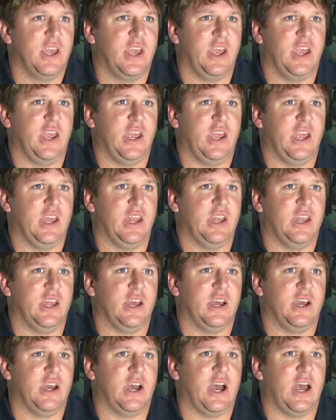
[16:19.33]
And
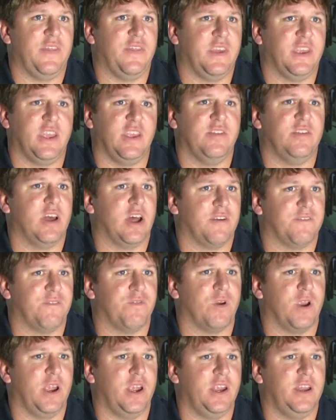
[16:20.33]
I think he's not
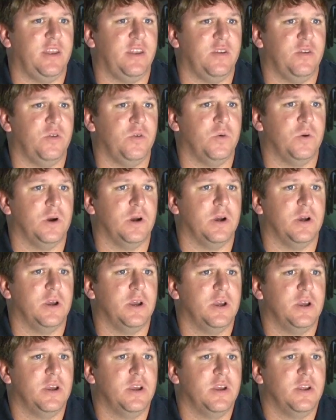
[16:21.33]
afraid to
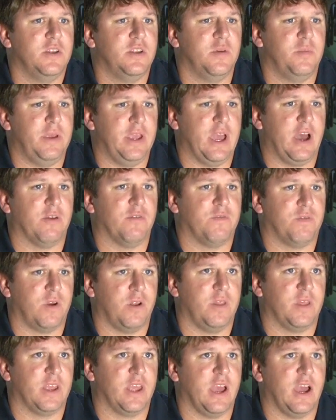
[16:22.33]
be out in
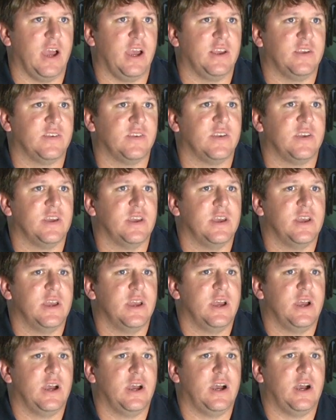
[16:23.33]
front of the guys.
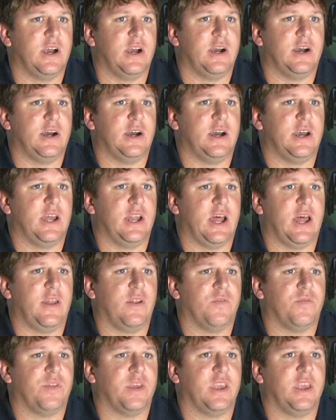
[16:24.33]
And I
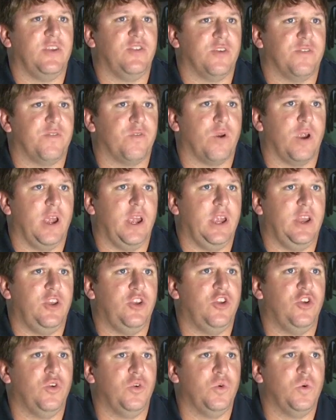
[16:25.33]
don't think he's afraid
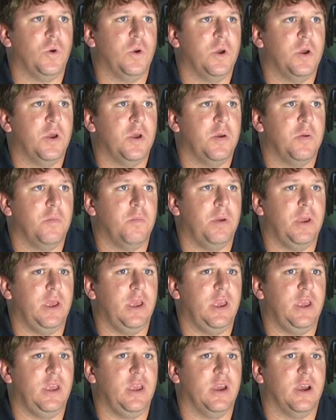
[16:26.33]
to
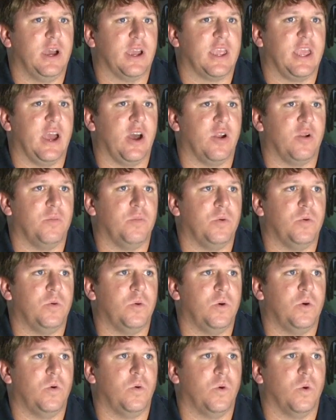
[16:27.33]
be
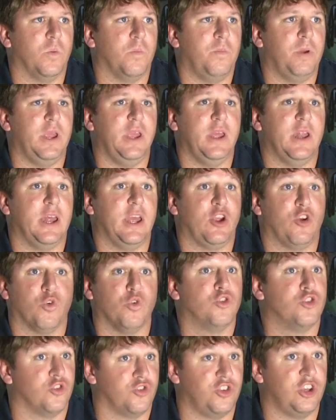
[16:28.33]
accountable or be in a
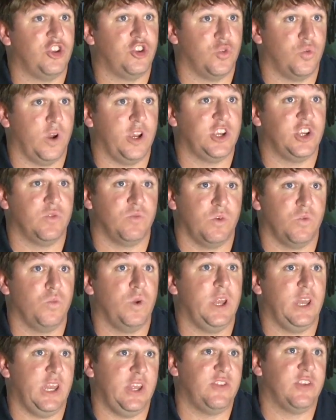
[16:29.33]
crucial situation when
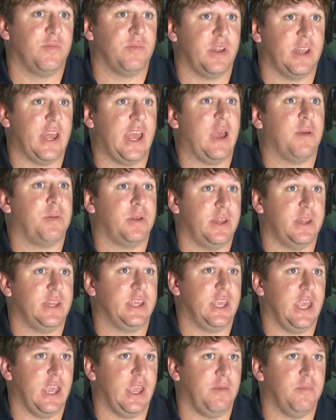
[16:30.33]
we need something to happen in
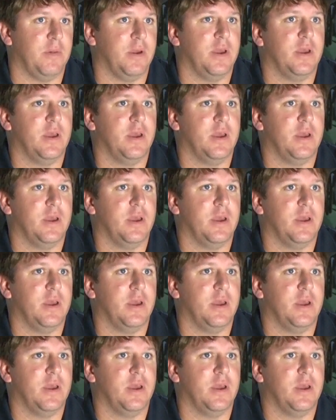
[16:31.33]
the game.